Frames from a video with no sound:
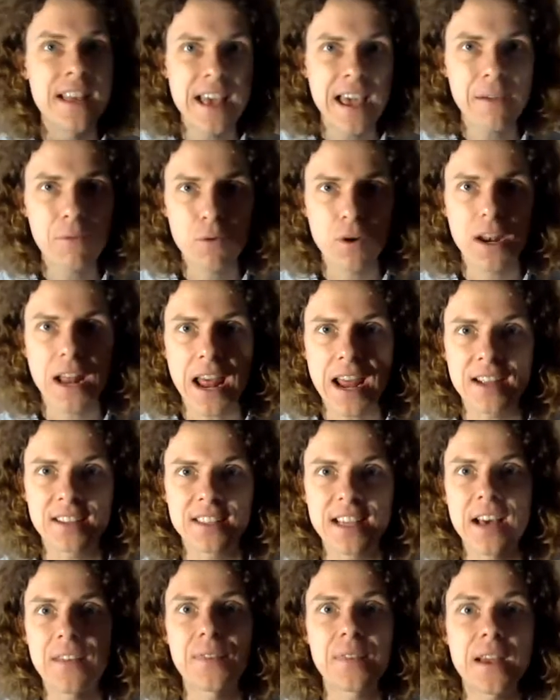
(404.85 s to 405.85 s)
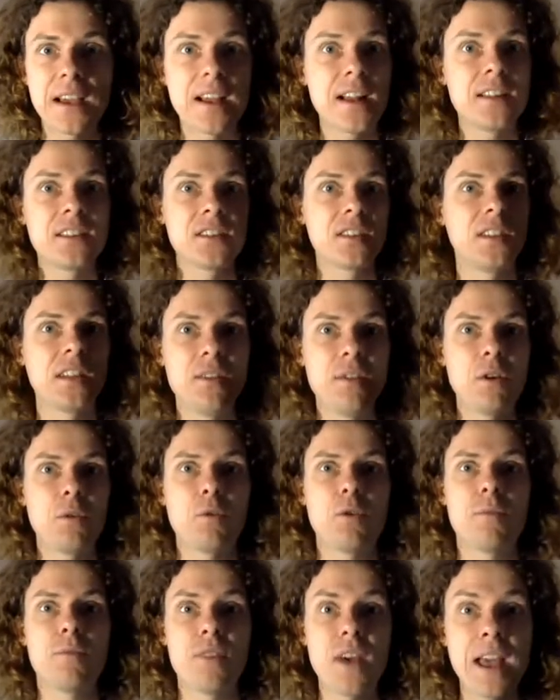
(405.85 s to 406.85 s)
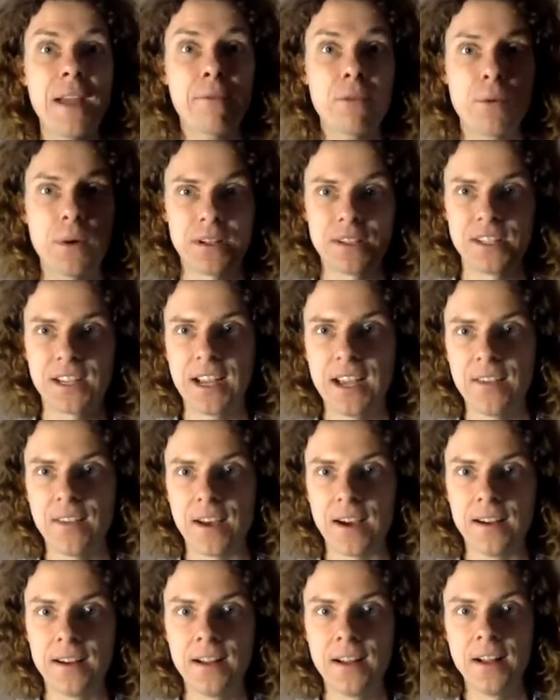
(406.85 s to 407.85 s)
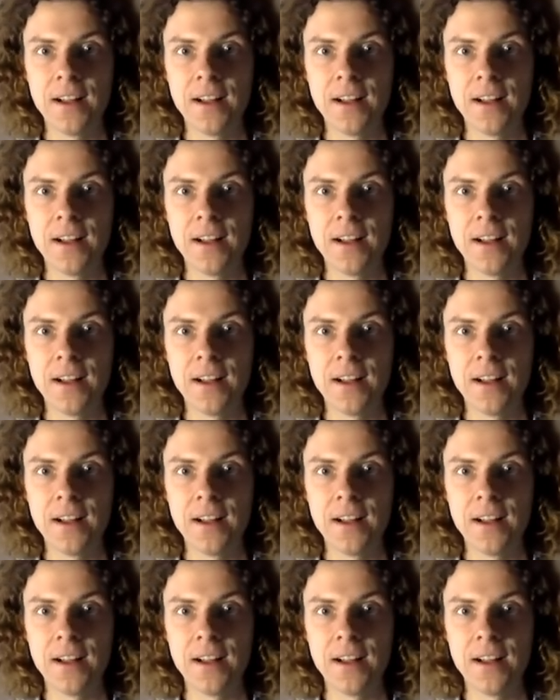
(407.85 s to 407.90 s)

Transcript: Everyone hangs out there. It's the living room for everyone together.